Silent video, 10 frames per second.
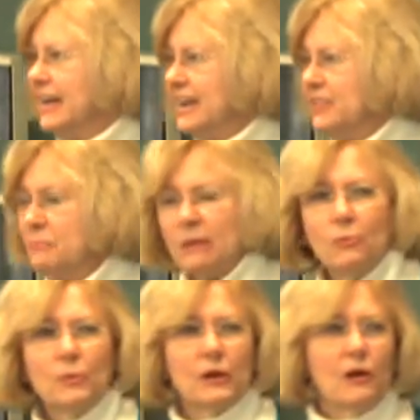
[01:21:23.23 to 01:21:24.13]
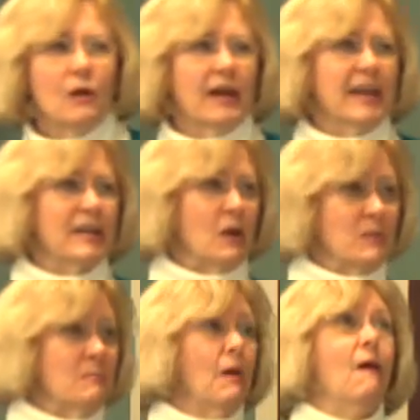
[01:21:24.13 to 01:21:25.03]
and that people were going to all hang out
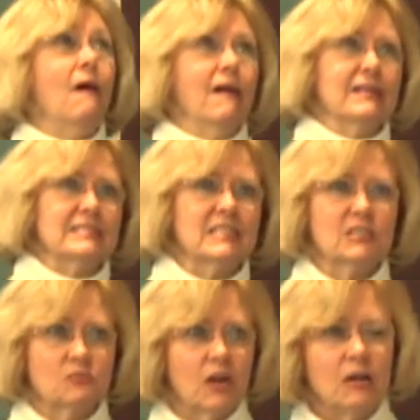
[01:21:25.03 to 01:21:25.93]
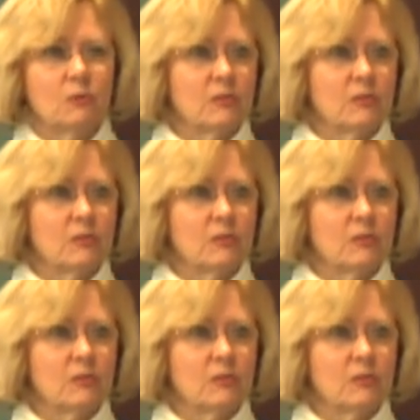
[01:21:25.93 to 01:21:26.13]
in the bar and get drunk.